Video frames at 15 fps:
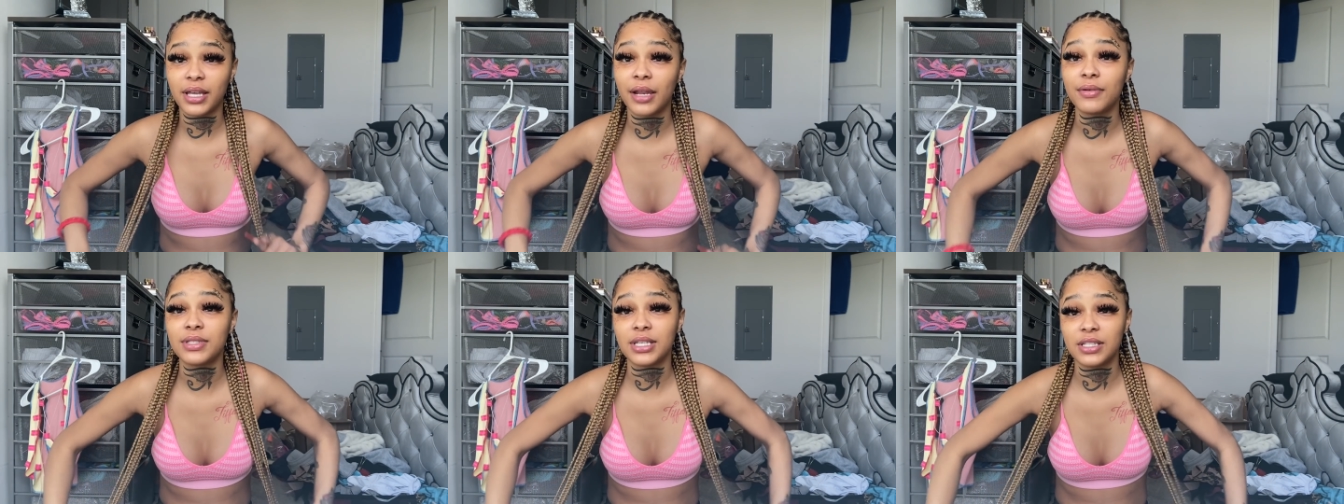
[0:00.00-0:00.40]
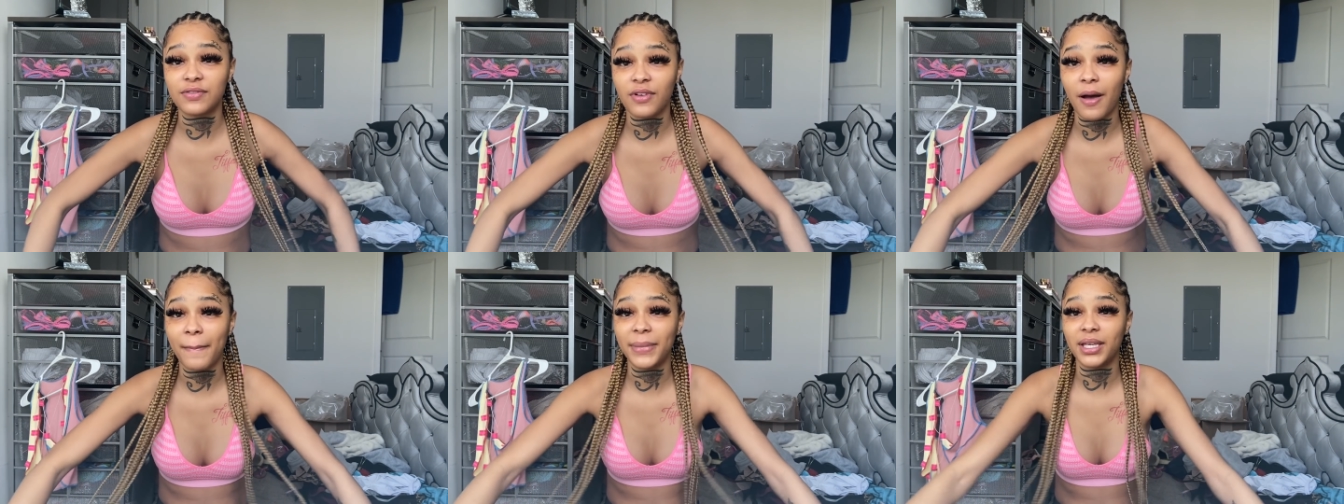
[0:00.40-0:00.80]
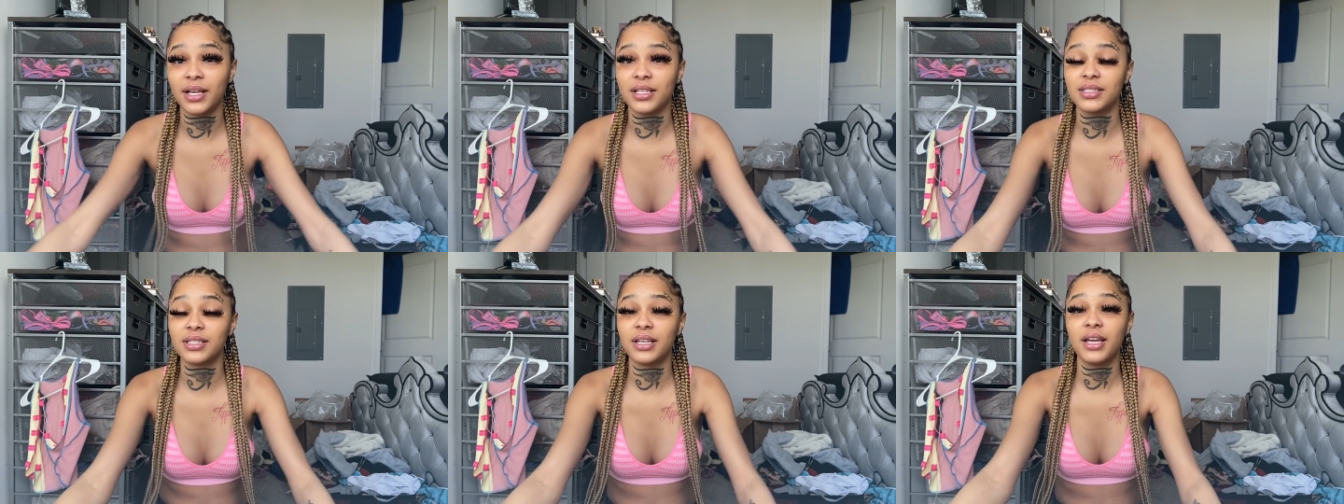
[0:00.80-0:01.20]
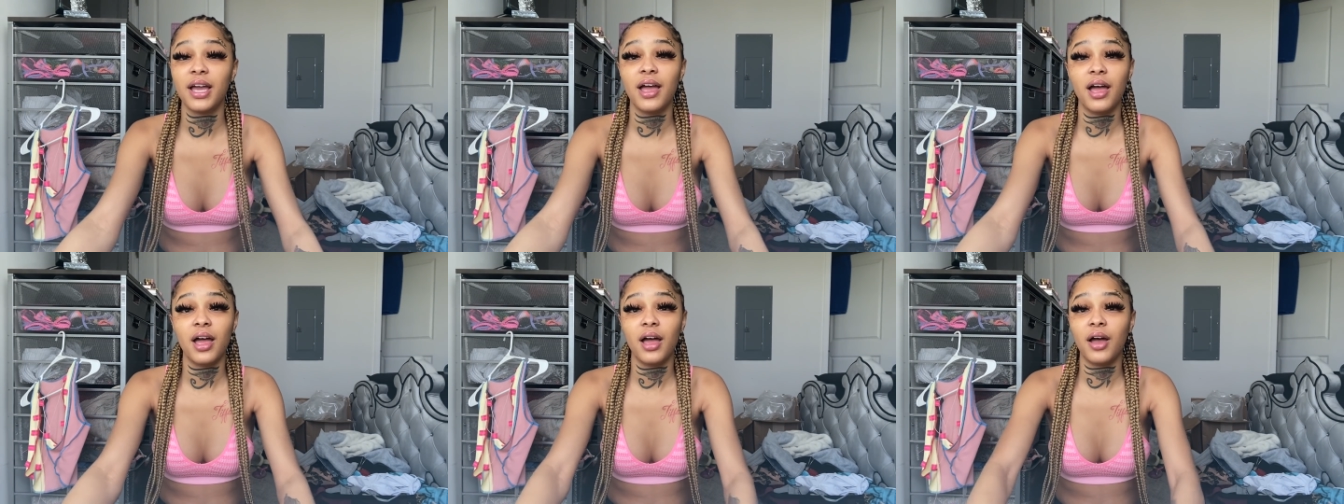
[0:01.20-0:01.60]
It was his fault, because
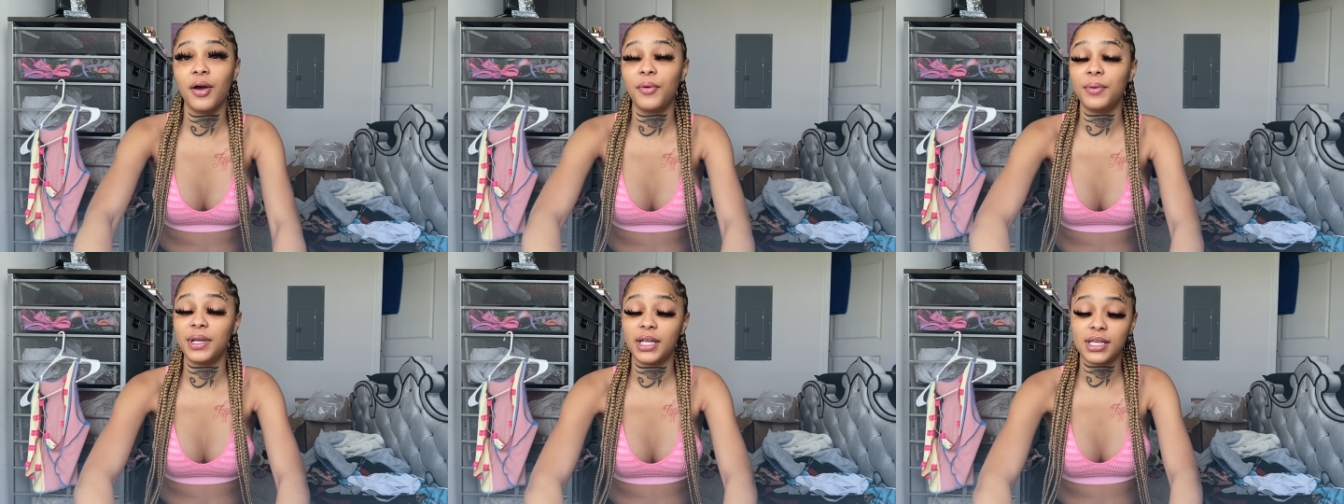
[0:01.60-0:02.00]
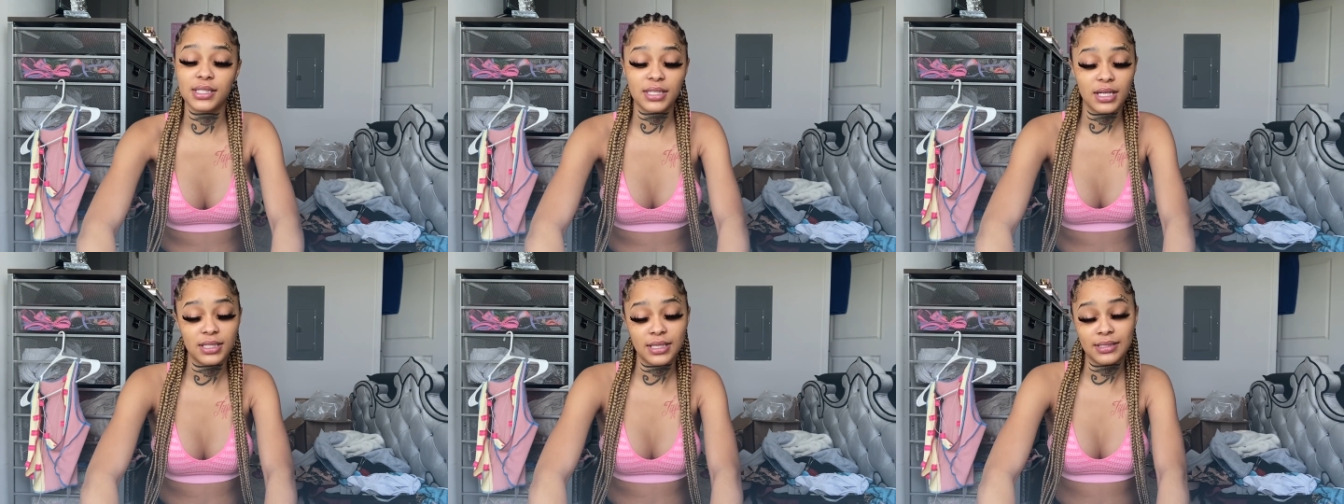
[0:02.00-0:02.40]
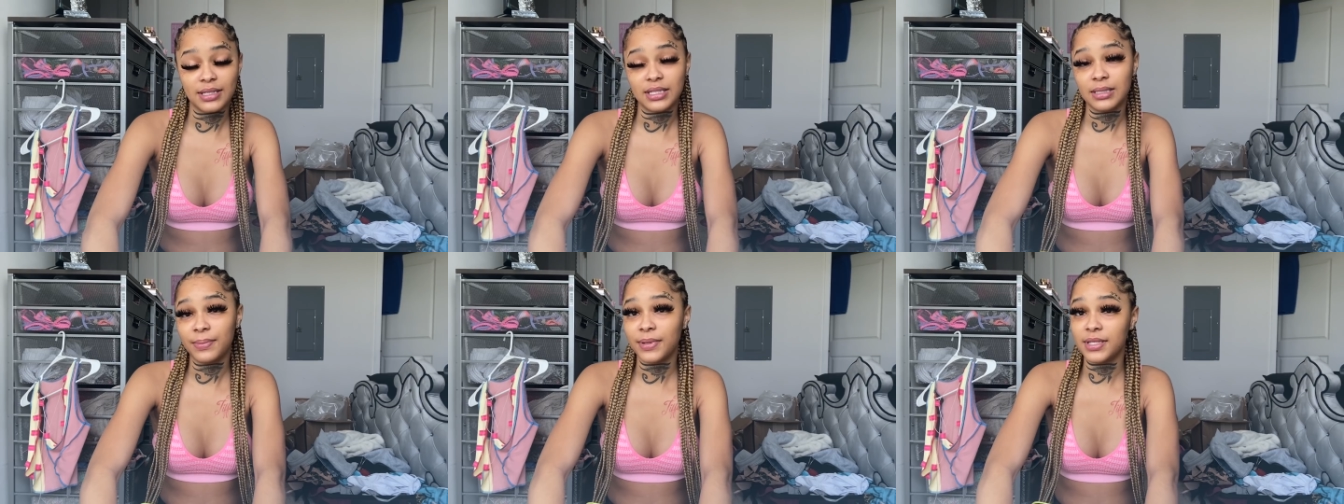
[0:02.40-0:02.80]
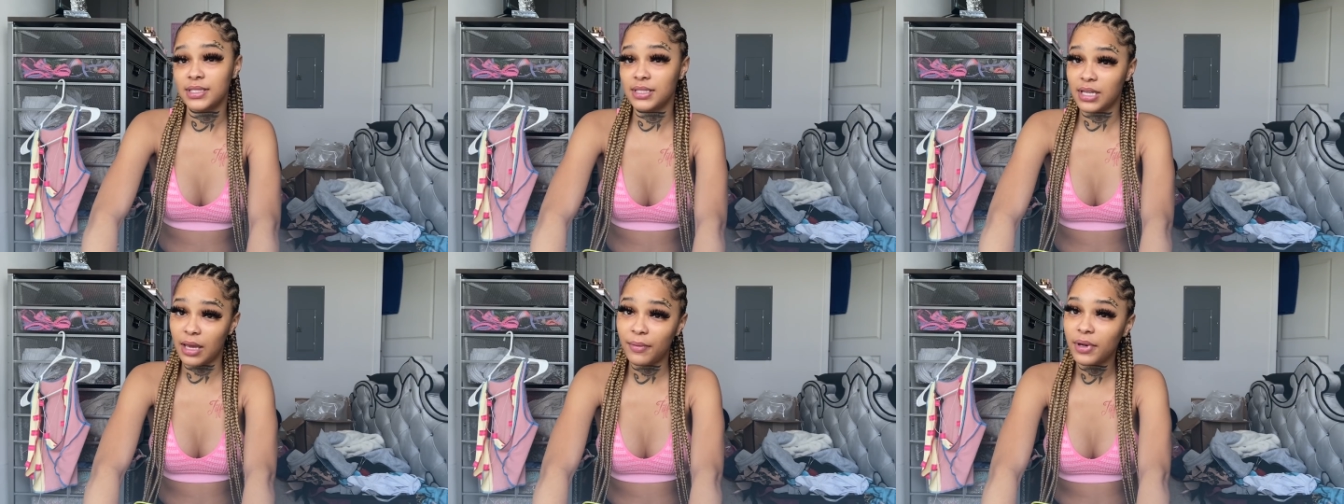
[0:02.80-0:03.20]
when niggas get into this
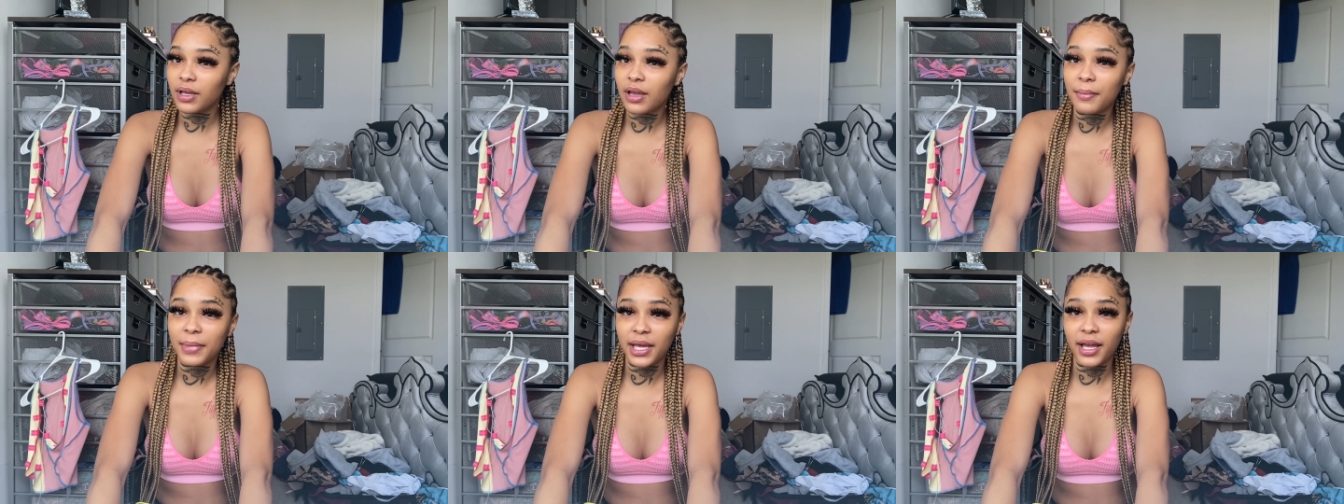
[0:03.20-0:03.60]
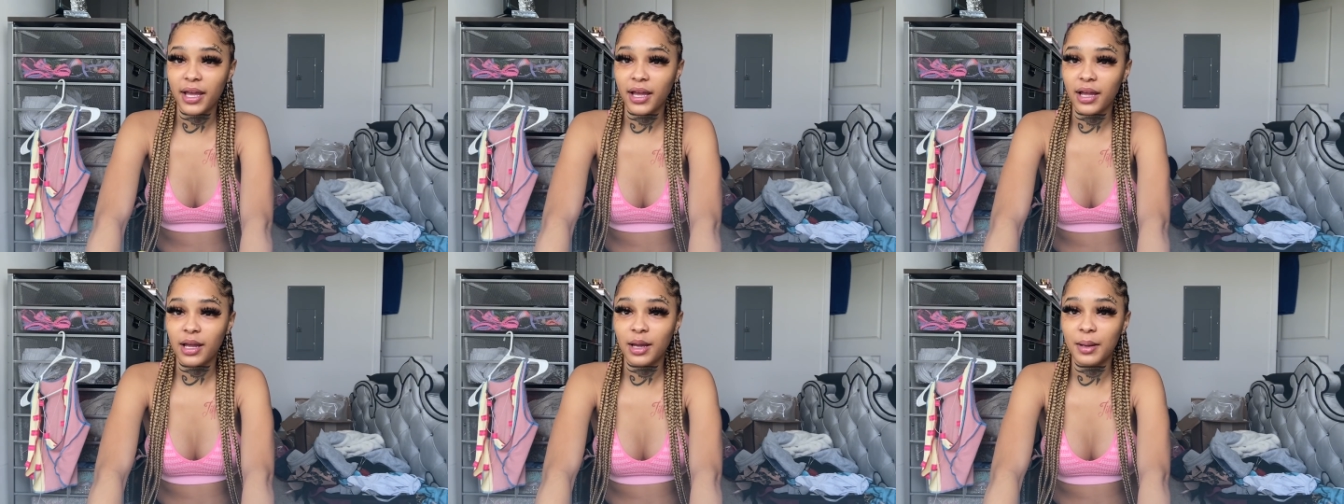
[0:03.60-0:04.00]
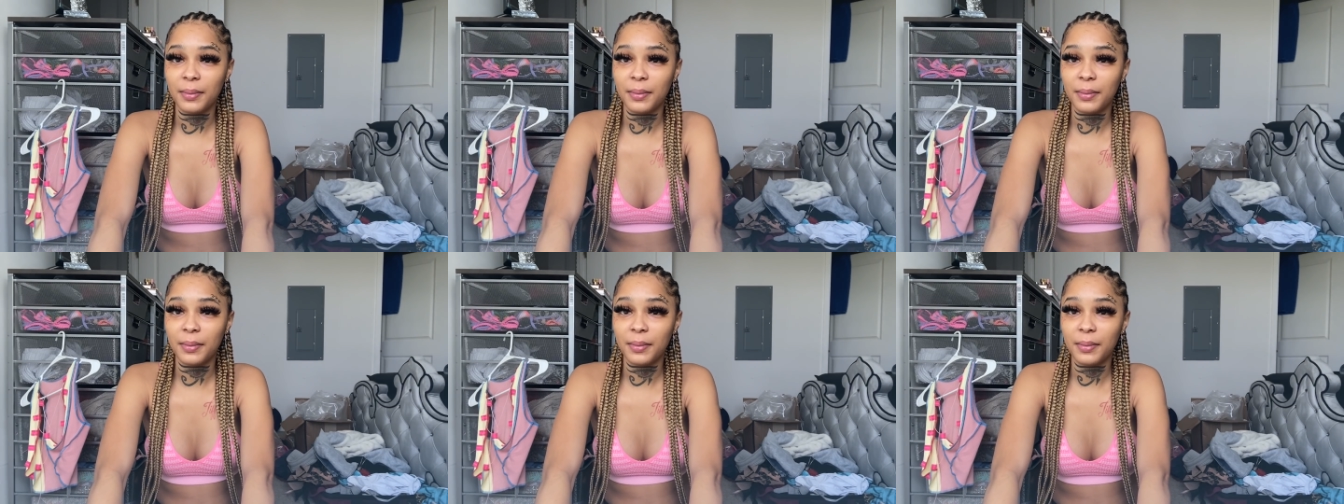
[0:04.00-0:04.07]
pussy, they want to come back.